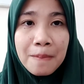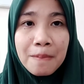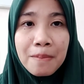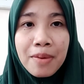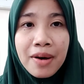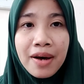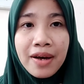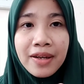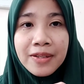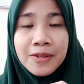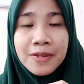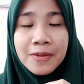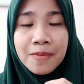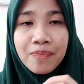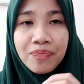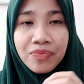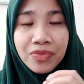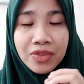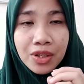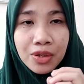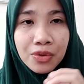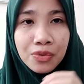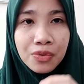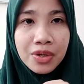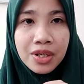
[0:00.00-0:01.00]
But
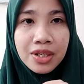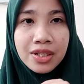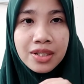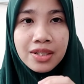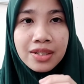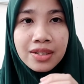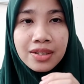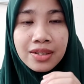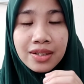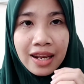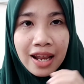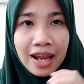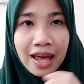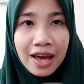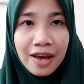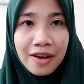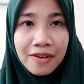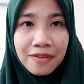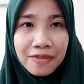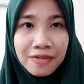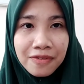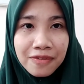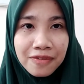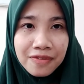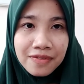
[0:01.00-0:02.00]
reader
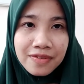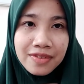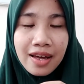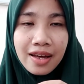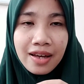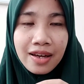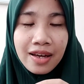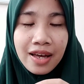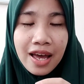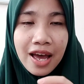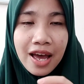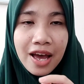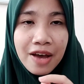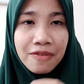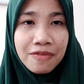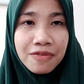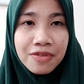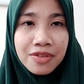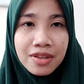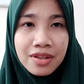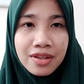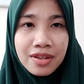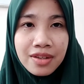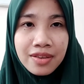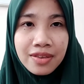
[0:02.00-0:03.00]
laugh
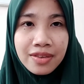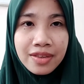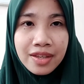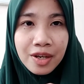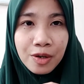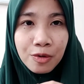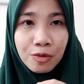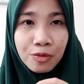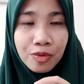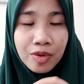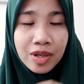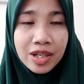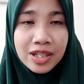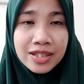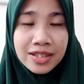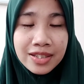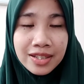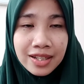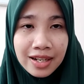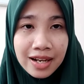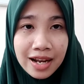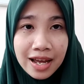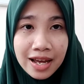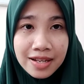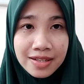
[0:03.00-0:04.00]
after they read
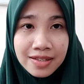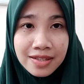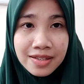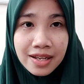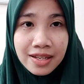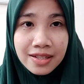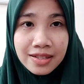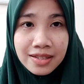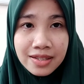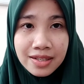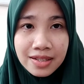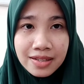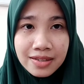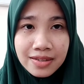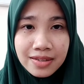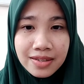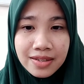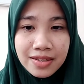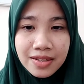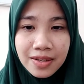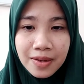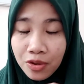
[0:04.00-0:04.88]
the last sentence.